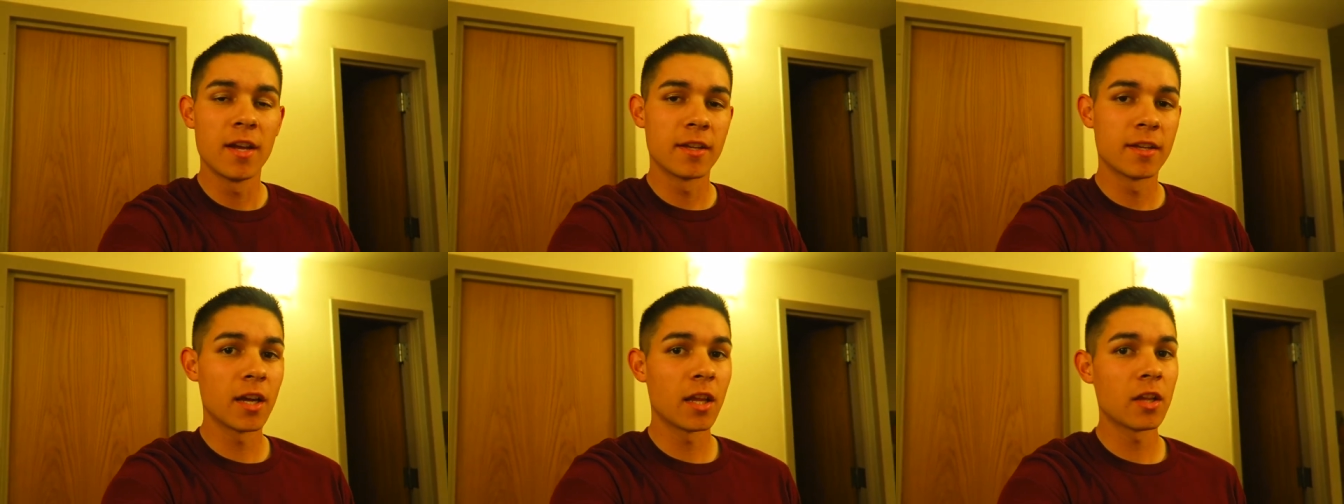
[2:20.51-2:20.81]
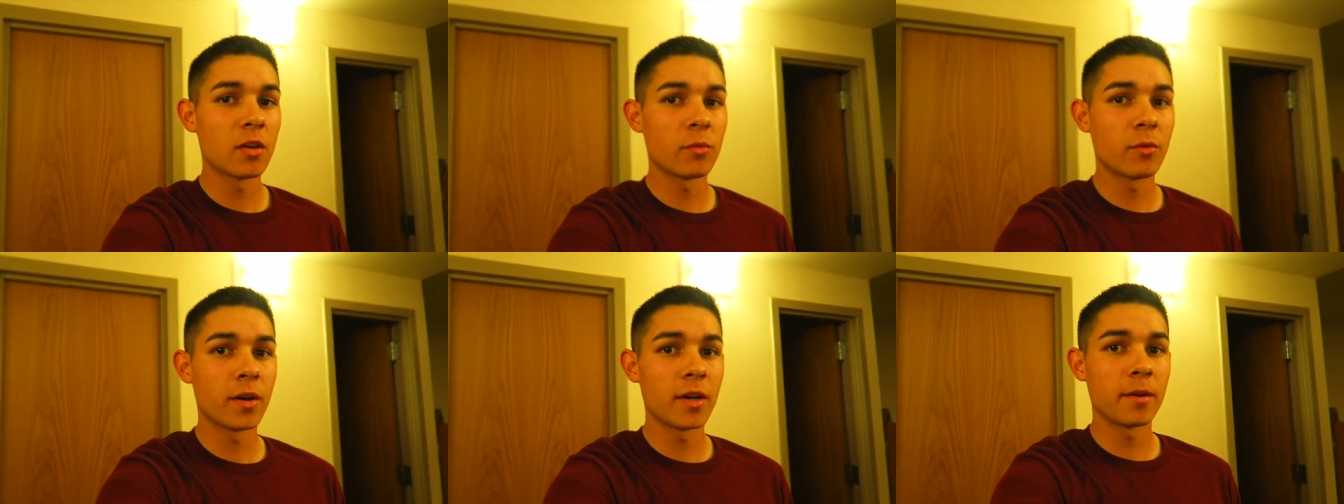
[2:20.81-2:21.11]
The
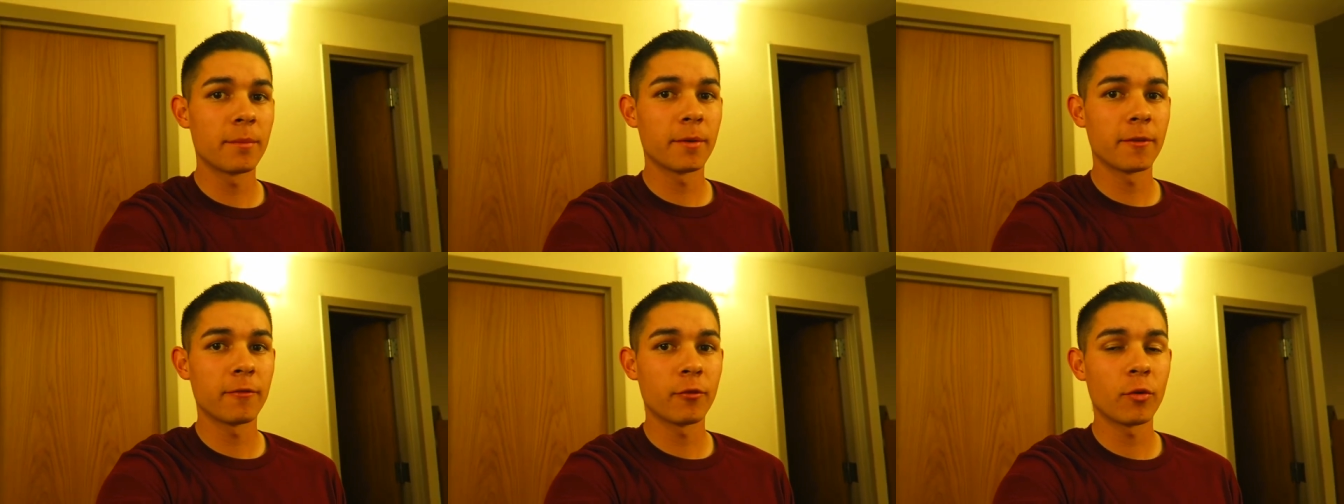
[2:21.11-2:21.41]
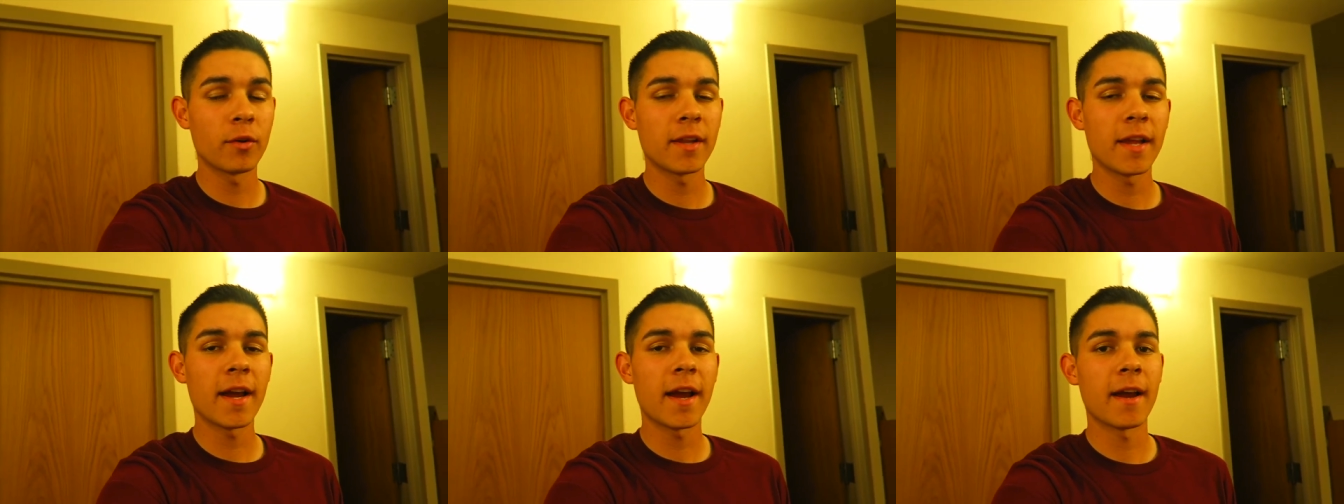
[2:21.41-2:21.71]
other one
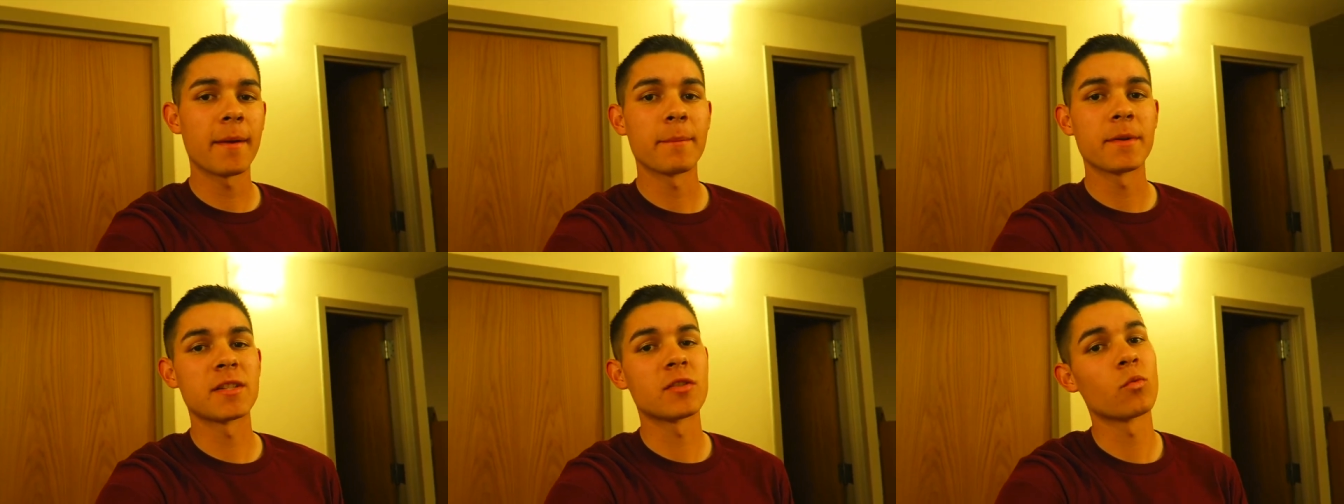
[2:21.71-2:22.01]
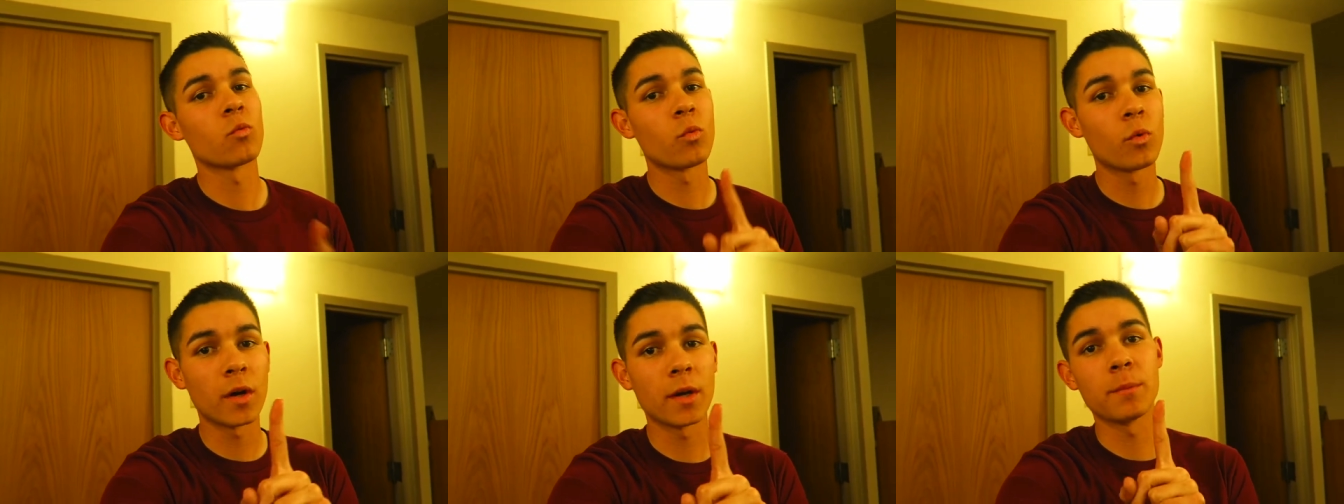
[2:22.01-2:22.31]
before that, I missed
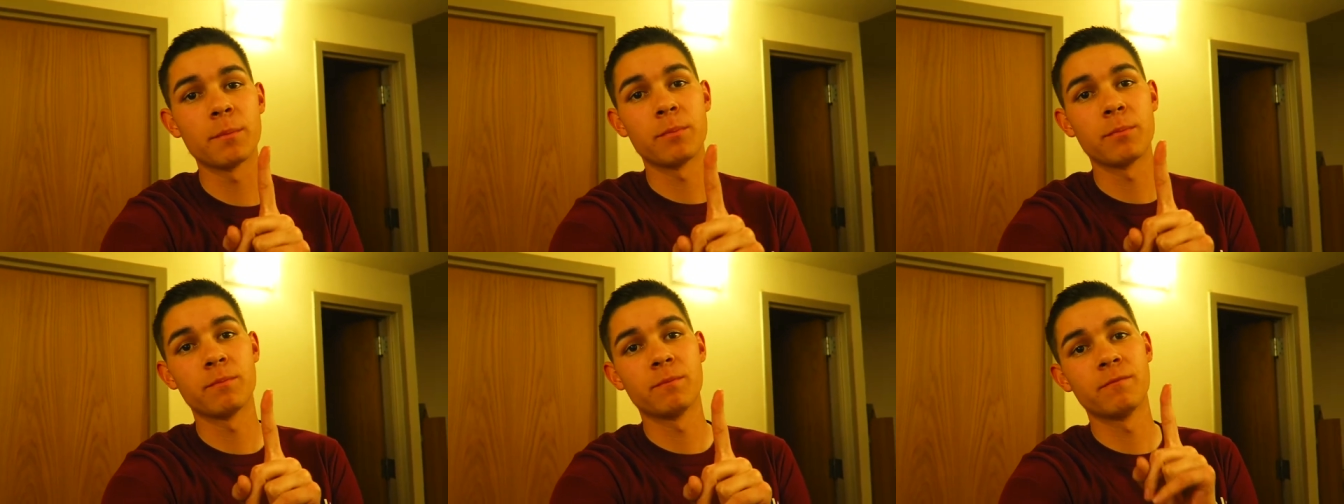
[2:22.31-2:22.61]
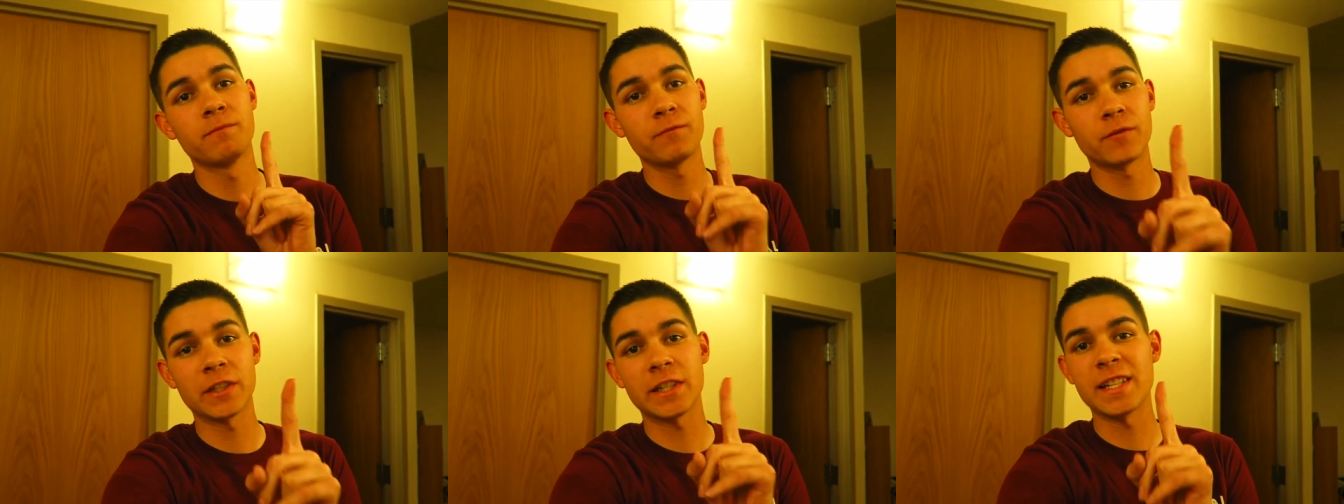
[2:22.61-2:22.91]
one
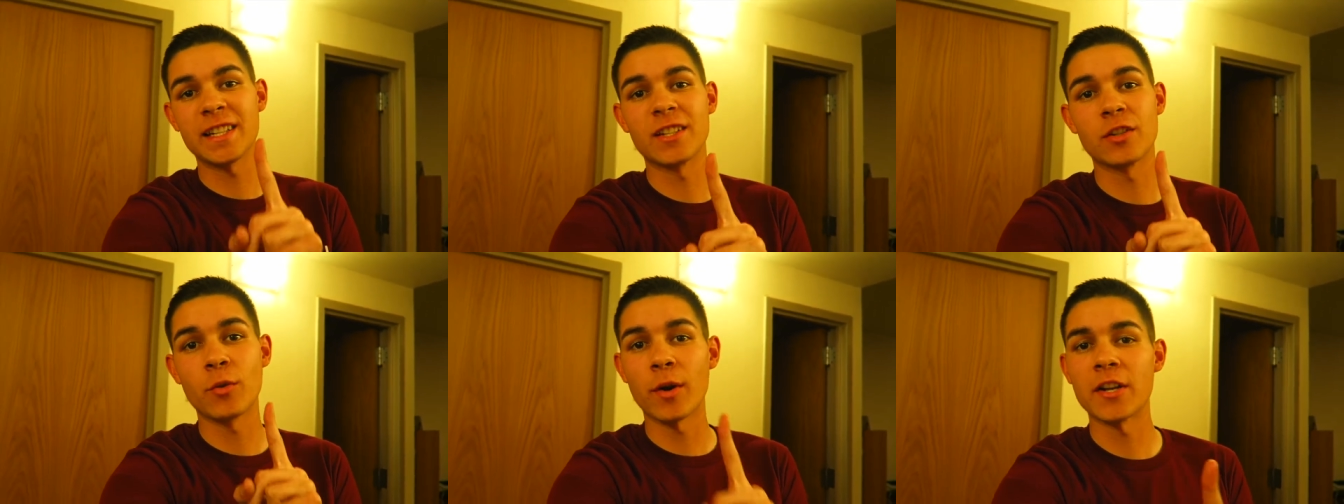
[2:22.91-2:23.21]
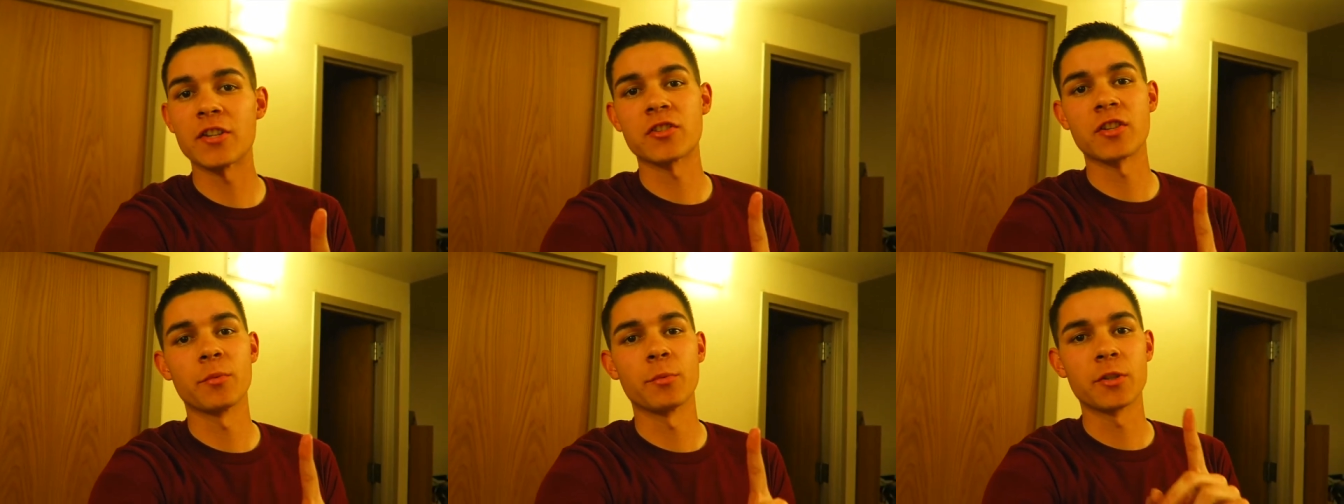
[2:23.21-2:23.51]
freaking
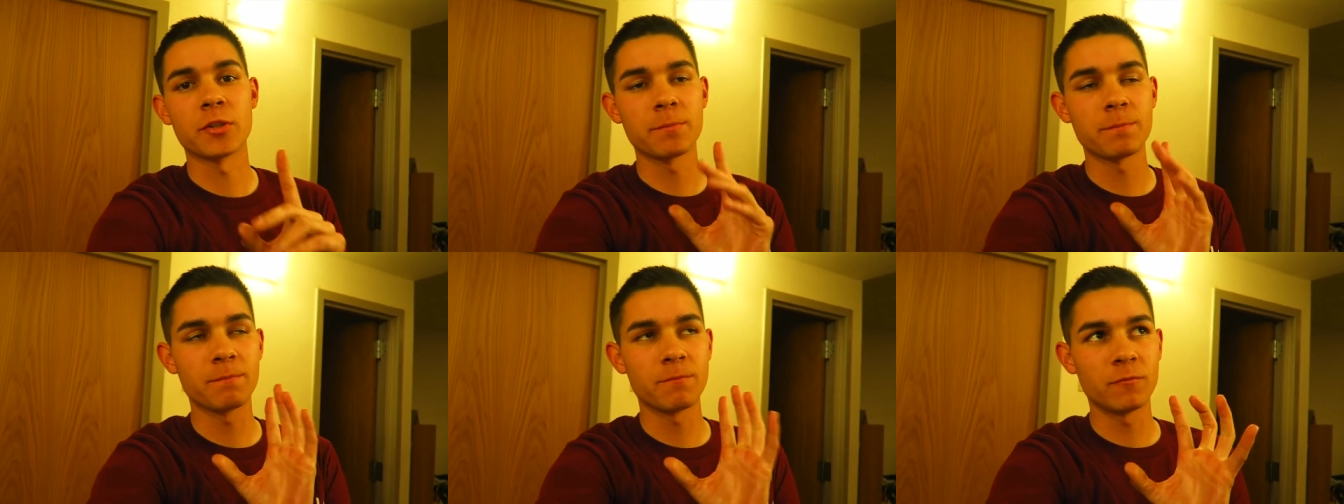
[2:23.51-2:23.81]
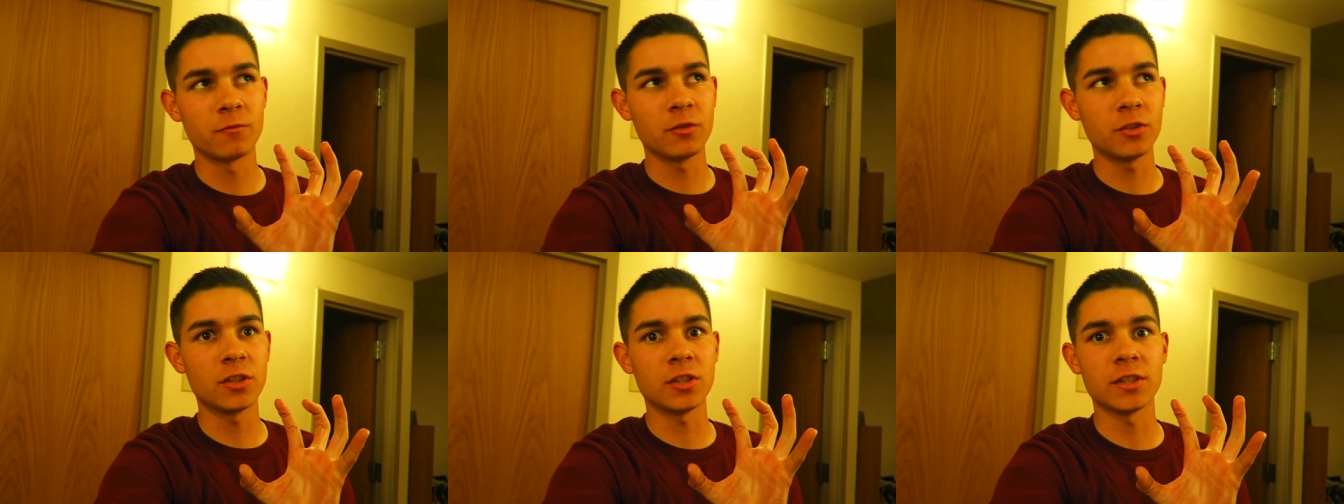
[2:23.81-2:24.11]
question, which
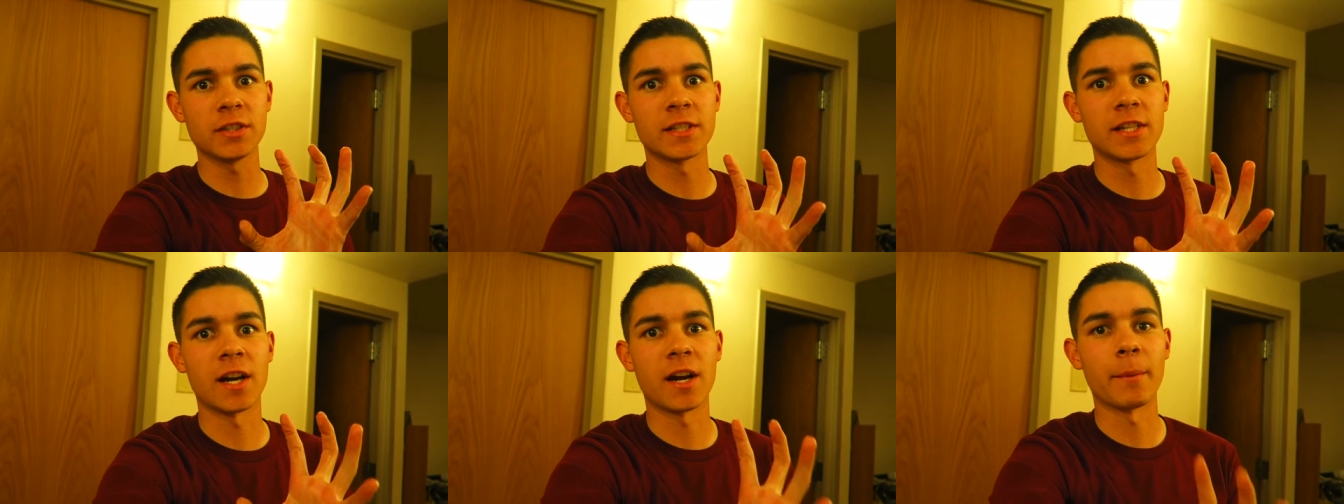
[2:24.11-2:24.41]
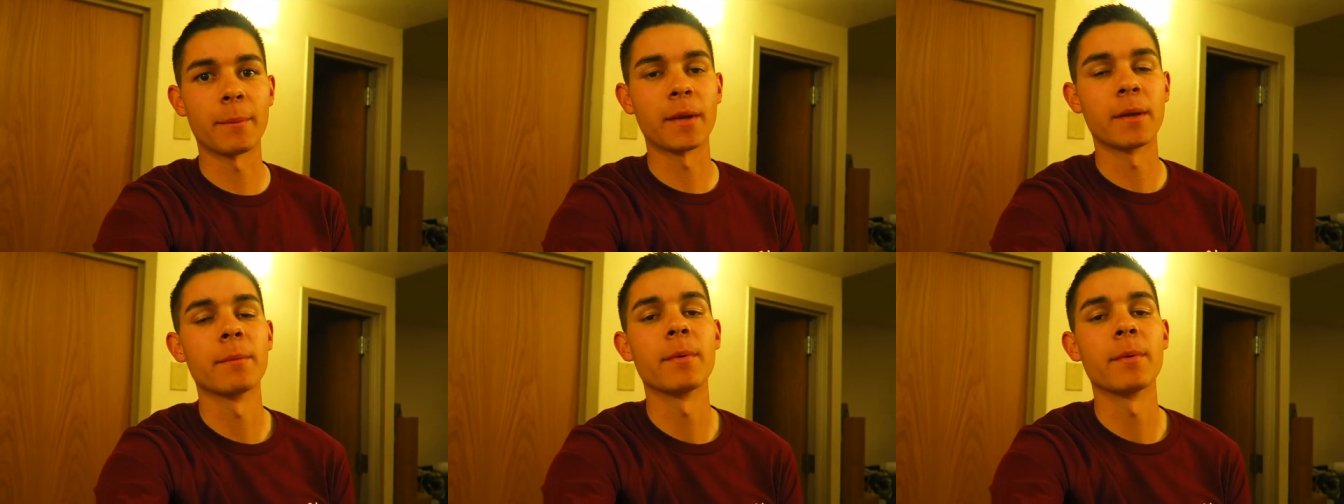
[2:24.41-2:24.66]
really got me.